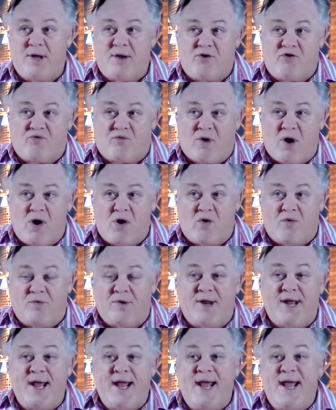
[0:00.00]

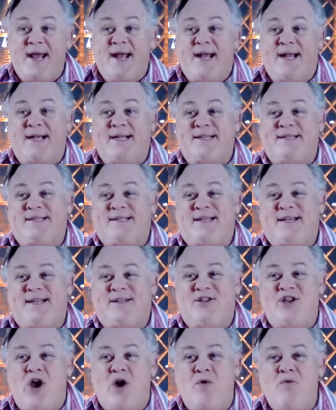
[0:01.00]
grown is
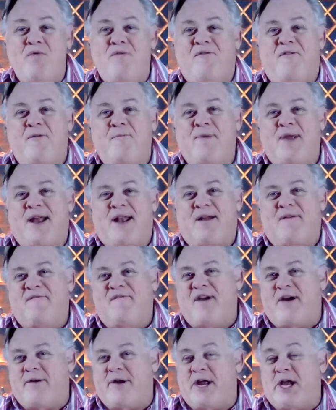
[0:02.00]
known for being a
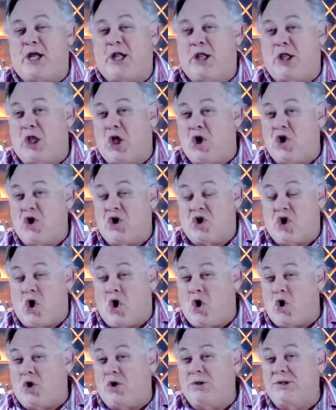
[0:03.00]
very
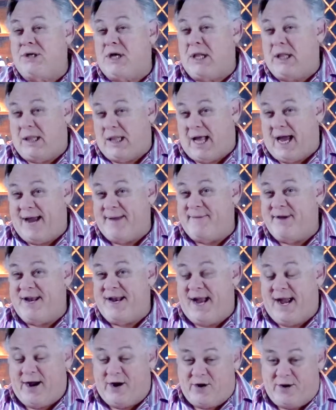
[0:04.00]
cold
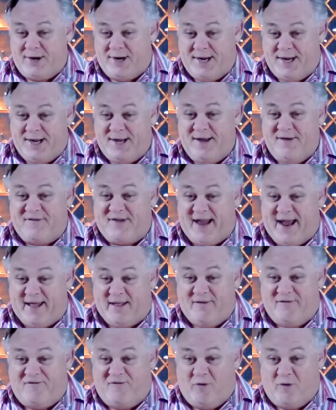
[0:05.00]
climate area of
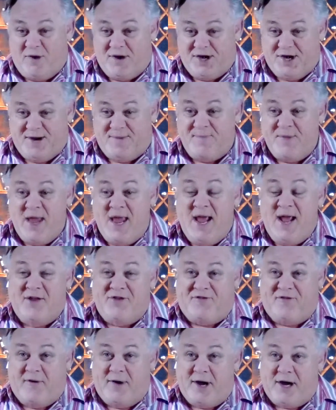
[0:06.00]
California.
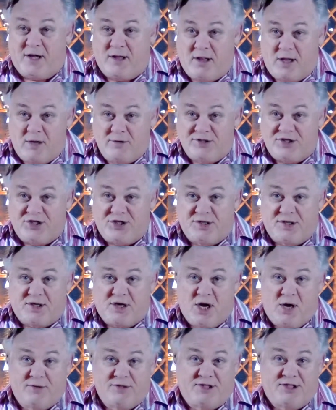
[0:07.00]
It's very close to the
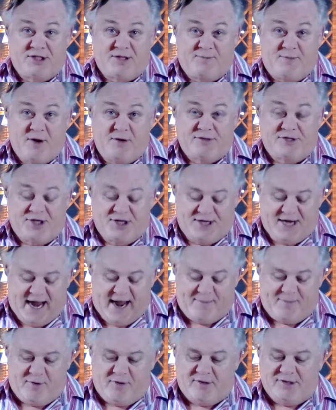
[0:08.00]
coast as opposed to
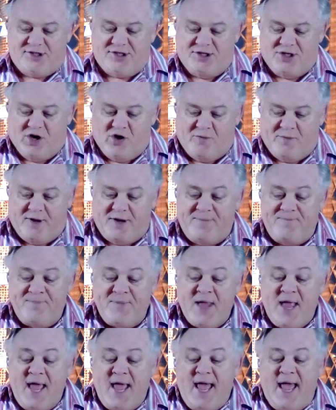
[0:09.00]
Napa or Sonoma
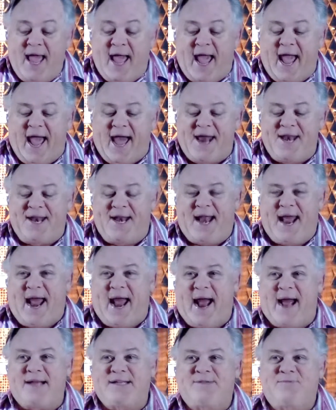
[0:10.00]
and it
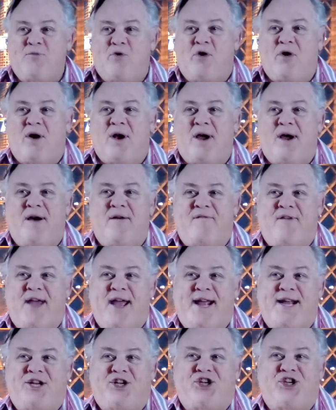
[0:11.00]
has more of
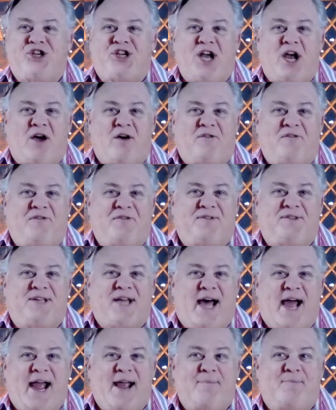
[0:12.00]
a shelf
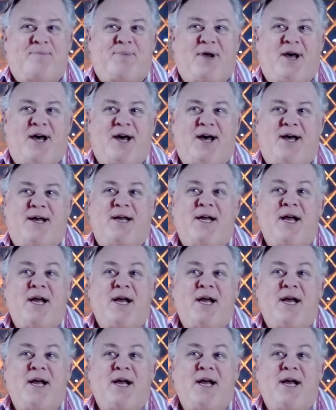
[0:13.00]
type uh,